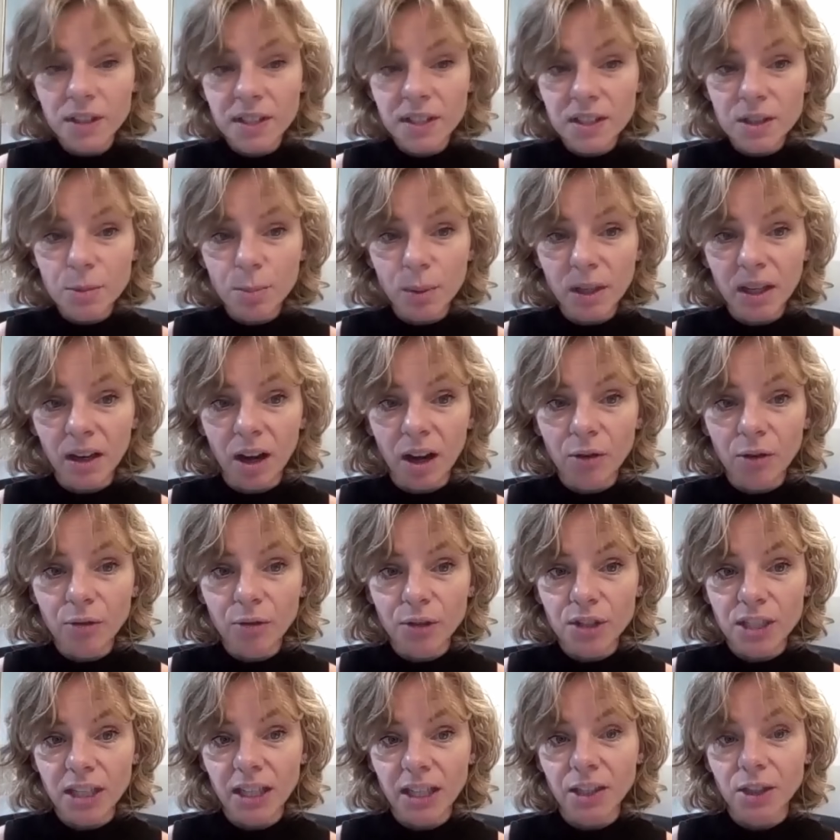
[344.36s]
courses being
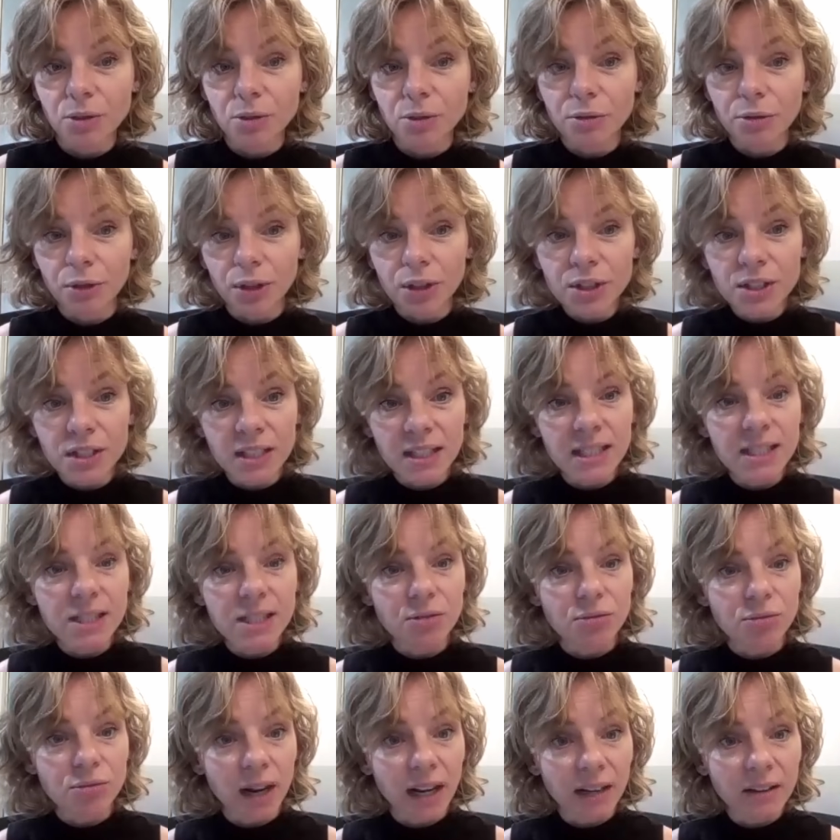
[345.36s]
offered at
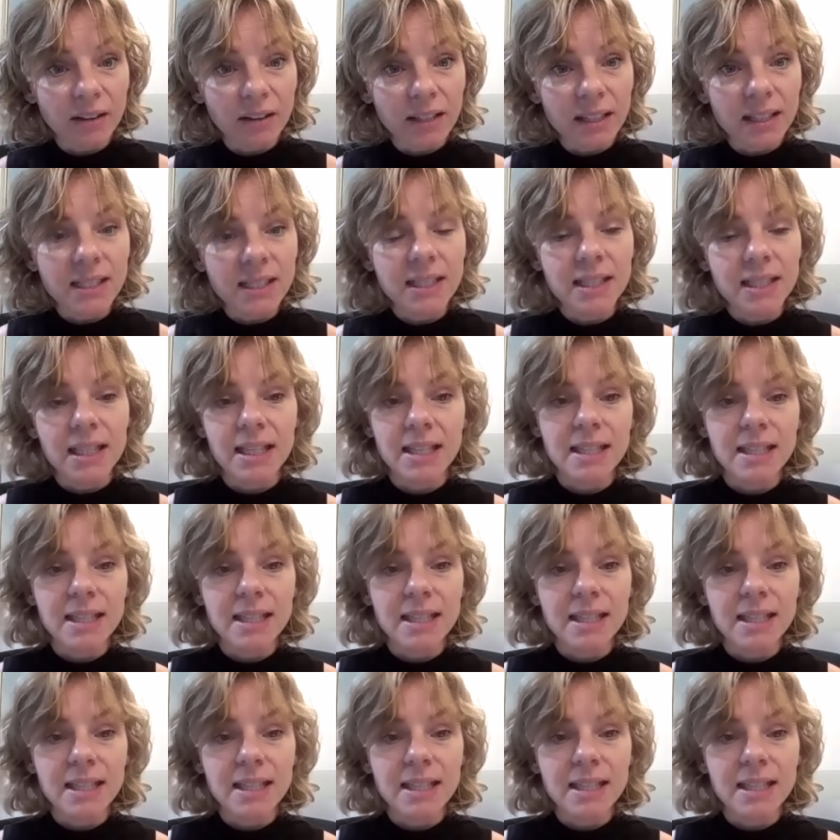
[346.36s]
universities around this.